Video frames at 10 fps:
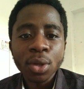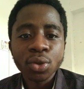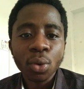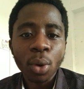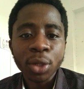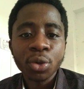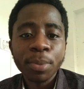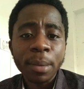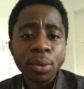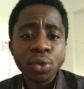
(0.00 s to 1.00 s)
So I
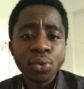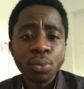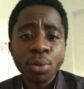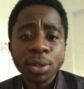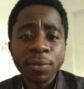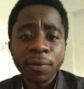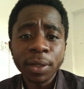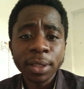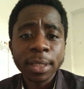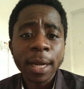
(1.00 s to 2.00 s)
should be able to
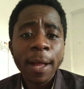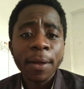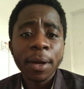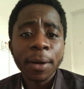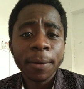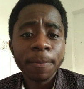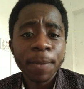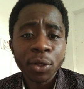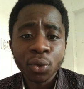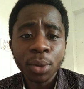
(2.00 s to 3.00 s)
motivate
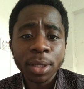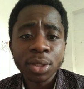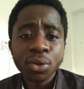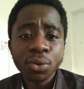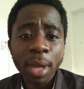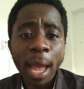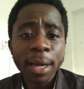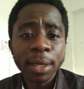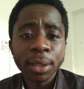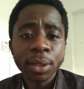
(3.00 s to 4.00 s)
the students in
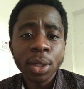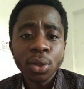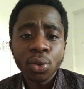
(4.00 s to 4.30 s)
Uganda